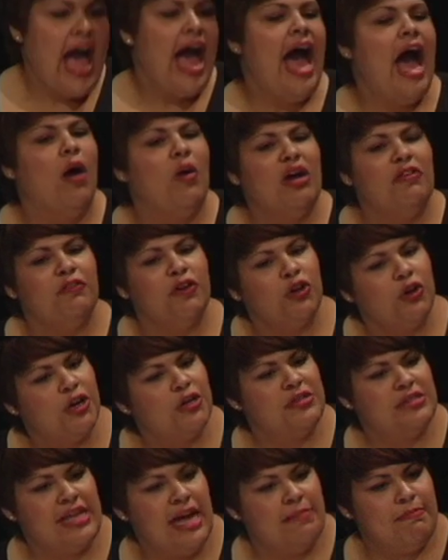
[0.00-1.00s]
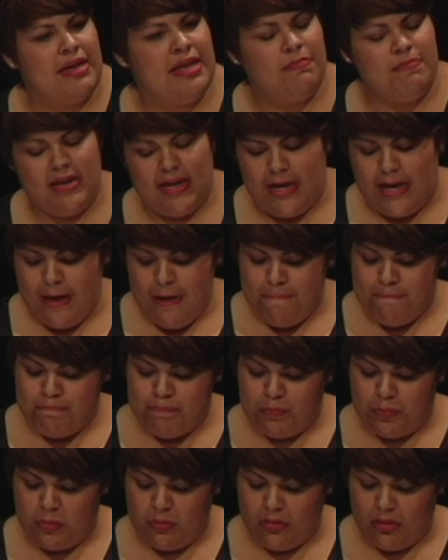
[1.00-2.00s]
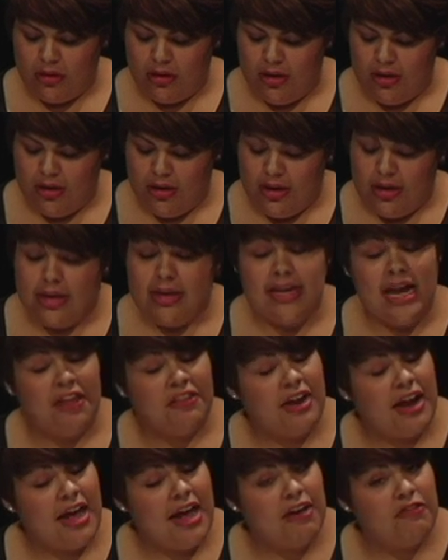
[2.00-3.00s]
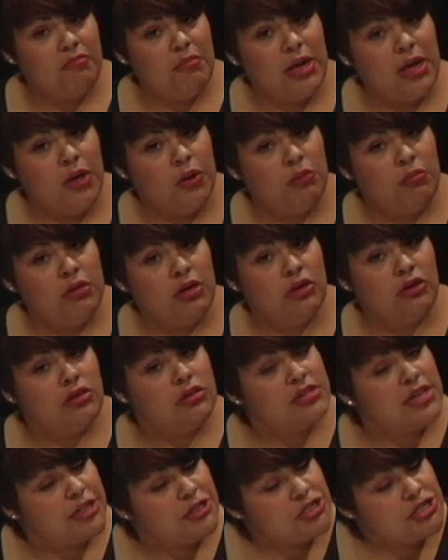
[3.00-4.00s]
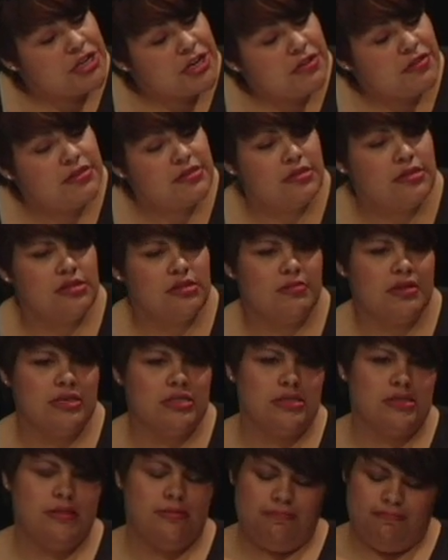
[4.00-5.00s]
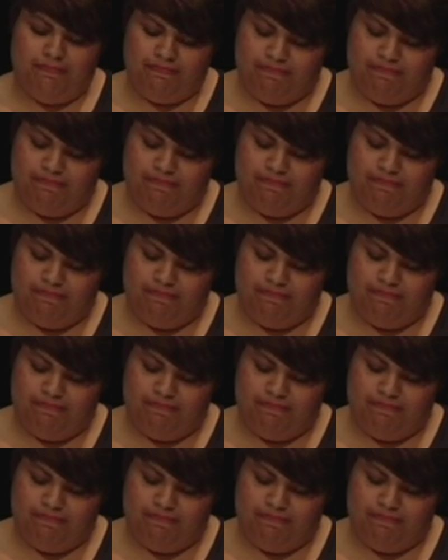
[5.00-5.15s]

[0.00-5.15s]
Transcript: However gross that may be, now that I have my own miracles, I share the sentiment.